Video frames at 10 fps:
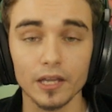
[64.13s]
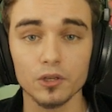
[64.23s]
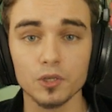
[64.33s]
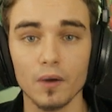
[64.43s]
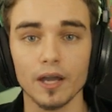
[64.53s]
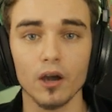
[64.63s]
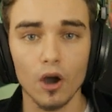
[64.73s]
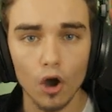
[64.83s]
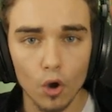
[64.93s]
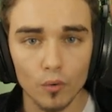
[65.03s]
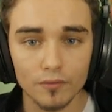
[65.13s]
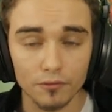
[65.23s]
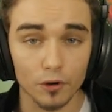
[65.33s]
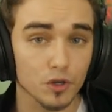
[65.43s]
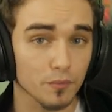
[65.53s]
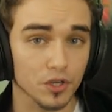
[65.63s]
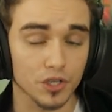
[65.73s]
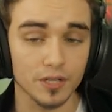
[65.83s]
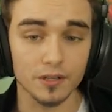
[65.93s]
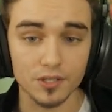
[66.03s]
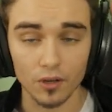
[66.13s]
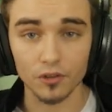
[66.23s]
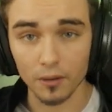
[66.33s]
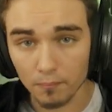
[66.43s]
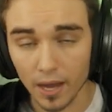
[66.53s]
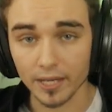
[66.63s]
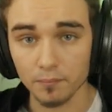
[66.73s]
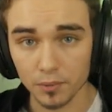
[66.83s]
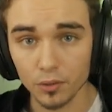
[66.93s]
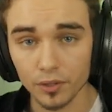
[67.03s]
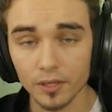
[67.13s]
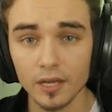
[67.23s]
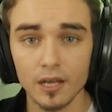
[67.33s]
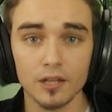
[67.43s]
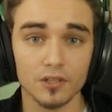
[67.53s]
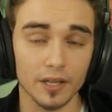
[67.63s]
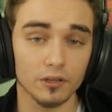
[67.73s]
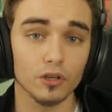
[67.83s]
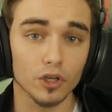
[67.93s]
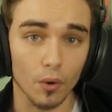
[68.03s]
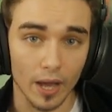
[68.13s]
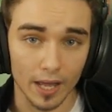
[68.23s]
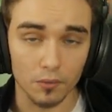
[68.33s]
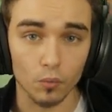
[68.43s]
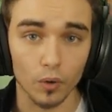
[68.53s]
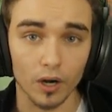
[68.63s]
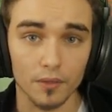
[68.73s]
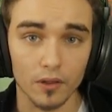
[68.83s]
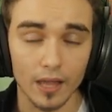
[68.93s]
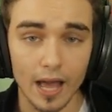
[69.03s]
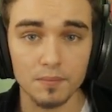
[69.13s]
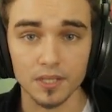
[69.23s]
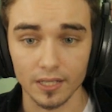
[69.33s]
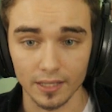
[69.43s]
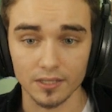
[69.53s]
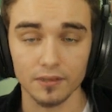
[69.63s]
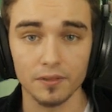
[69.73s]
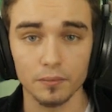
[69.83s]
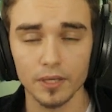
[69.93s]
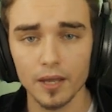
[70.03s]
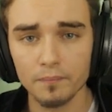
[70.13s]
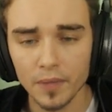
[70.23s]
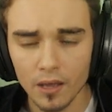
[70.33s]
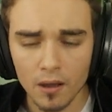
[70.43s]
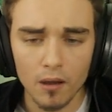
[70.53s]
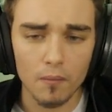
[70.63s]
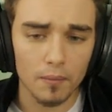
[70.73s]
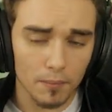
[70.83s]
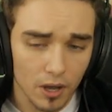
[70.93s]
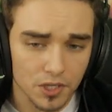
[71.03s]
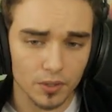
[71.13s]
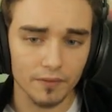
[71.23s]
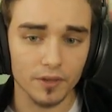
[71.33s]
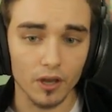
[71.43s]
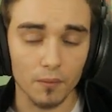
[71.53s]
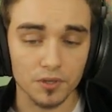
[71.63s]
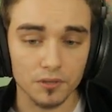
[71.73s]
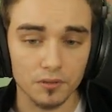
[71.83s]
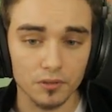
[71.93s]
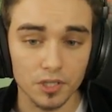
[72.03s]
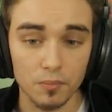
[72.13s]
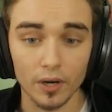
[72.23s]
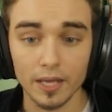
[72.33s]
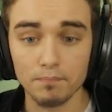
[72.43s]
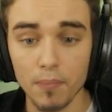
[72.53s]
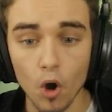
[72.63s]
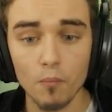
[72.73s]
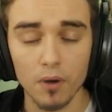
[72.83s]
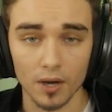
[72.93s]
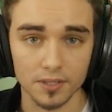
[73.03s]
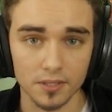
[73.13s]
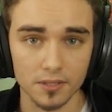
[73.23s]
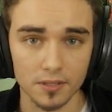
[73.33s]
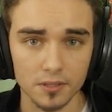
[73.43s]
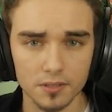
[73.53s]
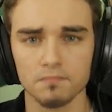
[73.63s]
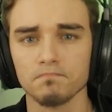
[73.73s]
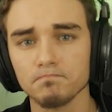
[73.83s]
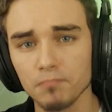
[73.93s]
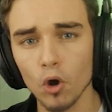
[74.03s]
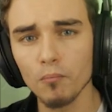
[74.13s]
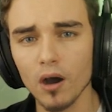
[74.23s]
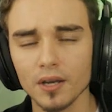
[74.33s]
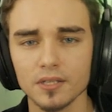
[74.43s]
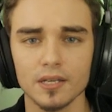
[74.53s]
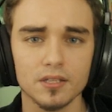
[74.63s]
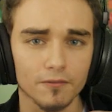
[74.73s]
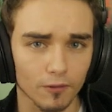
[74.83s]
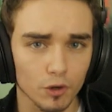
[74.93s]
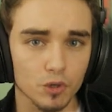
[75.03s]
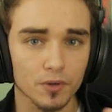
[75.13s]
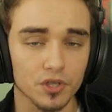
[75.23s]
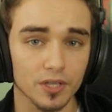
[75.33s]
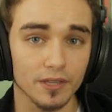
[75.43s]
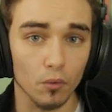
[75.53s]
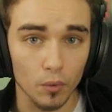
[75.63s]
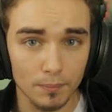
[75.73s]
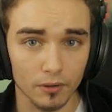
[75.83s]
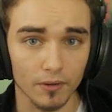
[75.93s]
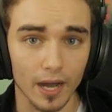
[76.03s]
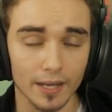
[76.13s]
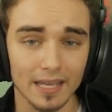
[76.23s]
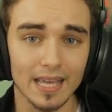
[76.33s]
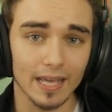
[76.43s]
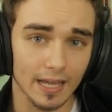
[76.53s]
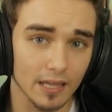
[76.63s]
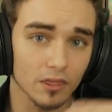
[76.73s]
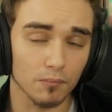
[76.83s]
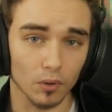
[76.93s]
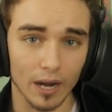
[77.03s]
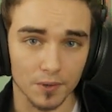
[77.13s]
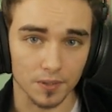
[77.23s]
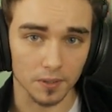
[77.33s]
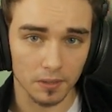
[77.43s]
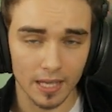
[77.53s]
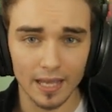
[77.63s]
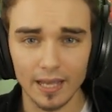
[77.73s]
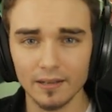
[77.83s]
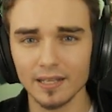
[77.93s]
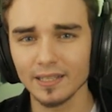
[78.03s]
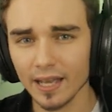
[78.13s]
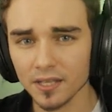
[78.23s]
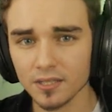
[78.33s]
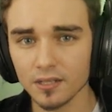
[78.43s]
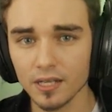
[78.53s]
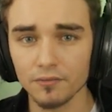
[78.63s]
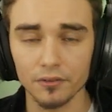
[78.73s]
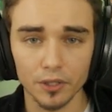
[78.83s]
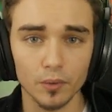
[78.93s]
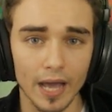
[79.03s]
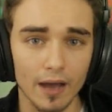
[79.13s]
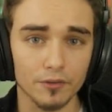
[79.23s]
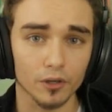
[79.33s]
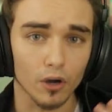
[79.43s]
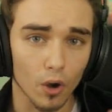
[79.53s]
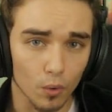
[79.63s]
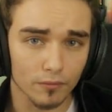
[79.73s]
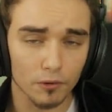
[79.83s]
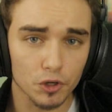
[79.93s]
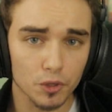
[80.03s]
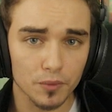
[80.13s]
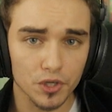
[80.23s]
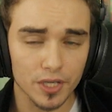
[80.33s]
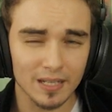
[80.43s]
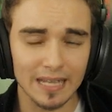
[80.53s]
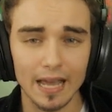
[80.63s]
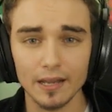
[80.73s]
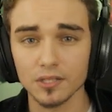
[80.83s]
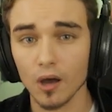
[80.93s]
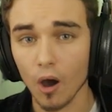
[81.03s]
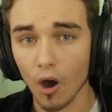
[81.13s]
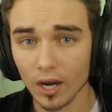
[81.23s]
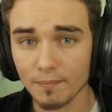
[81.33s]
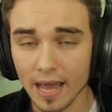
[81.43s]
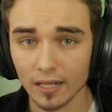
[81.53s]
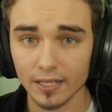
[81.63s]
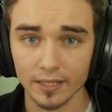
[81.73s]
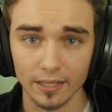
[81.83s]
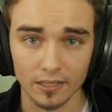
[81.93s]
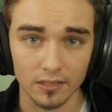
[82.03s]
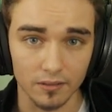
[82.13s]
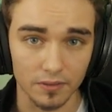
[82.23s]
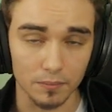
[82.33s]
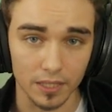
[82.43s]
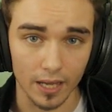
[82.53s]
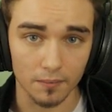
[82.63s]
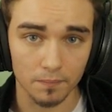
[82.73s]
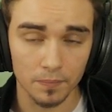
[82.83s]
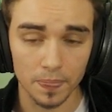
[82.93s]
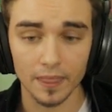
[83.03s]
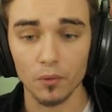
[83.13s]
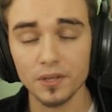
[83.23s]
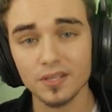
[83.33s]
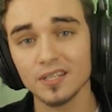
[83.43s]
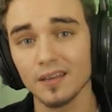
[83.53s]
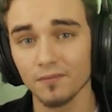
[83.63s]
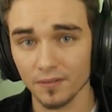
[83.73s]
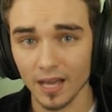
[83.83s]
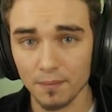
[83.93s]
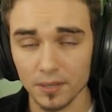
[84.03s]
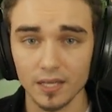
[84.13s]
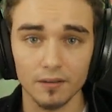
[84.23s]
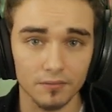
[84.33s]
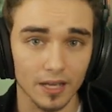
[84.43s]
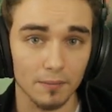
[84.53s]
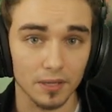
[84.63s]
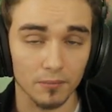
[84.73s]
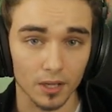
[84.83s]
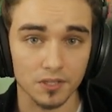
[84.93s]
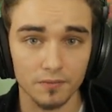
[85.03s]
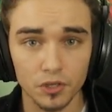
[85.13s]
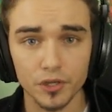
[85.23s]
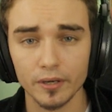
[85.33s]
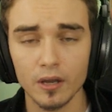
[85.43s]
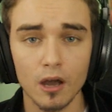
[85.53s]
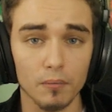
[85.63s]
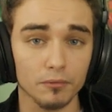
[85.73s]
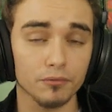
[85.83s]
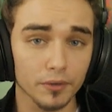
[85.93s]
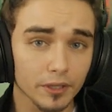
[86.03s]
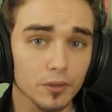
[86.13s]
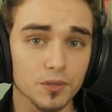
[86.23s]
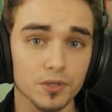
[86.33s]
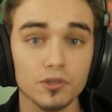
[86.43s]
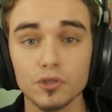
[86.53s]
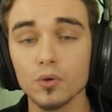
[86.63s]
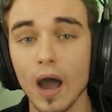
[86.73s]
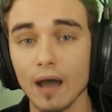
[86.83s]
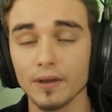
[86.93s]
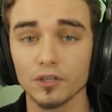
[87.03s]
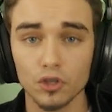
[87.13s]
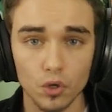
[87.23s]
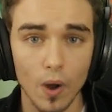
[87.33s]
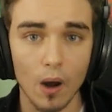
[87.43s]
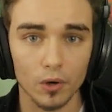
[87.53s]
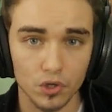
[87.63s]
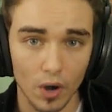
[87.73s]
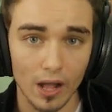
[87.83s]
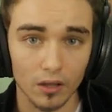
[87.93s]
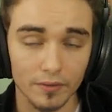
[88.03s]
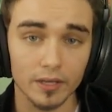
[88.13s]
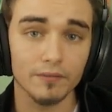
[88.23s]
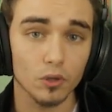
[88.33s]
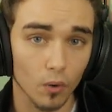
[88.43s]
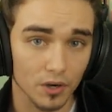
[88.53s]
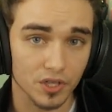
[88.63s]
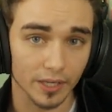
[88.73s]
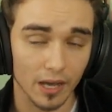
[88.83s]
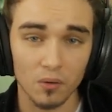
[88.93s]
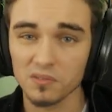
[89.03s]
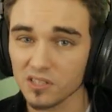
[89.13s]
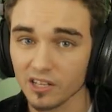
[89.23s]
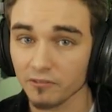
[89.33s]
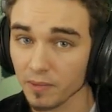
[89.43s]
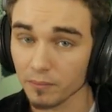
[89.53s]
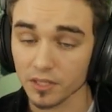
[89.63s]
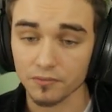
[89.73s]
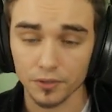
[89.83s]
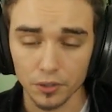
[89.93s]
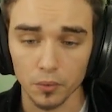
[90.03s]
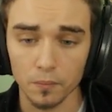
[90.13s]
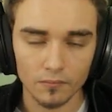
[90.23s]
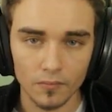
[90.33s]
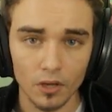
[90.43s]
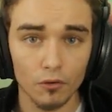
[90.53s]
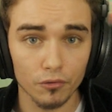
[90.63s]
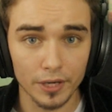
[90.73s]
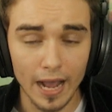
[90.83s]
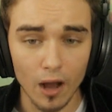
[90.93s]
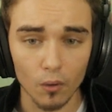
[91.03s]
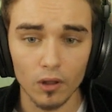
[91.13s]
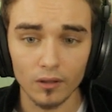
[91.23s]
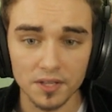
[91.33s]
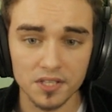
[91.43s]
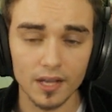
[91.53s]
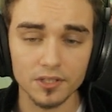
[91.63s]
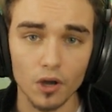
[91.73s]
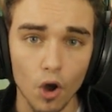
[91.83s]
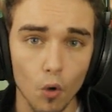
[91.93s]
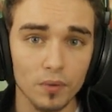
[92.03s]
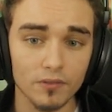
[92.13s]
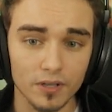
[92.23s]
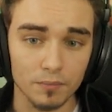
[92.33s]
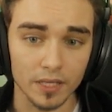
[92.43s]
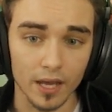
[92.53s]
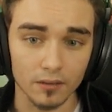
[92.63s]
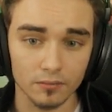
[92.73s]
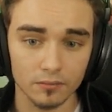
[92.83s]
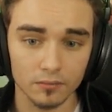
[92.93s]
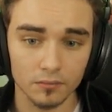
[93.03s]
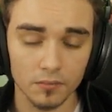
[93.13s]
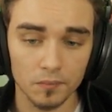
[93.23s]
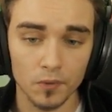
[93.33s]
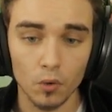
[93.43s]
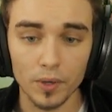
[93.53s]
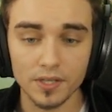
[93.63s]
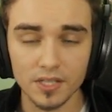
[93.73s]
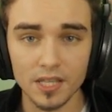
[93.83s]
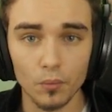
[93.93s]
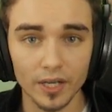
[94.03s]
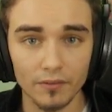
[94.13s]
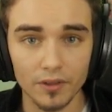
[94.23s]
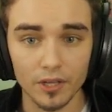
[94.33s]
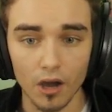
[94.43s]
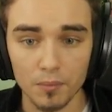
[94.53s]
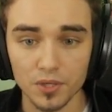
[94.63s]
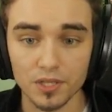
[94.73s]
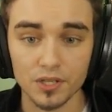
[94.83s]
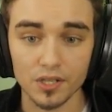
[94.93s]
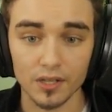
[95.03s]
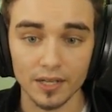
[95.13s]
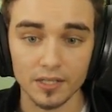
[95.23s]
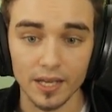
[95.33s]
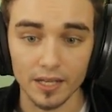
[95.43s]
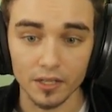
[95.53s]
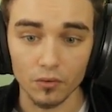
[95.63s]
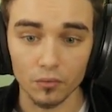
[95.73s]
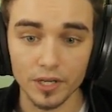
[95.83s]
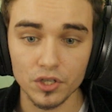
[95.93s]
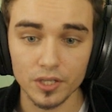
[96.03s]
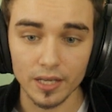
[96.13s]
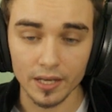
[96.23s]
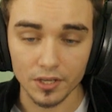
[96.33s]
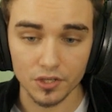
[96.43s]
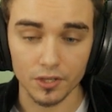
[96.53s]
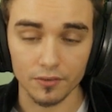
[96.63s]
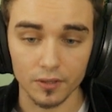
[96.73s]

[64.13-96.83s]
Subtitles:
use my own virtual machine installed on my computer to then go ahead and work on the labs and connect to the VPN, but I'm also given the option to spawn a Pwnbox instance. Pwnbox is a virtual machine that we provide in the browser. It negates the need for you to have your own virtual machine, and it's automatically connected to the VPN. Now, this is a VIP and VIP Plus feature, but free users do have a 2-hour trial of it if you want to check it out and see if maybe it's for you. For now, let's select OpenVPN. We can see that we're given the option to select a region and a server.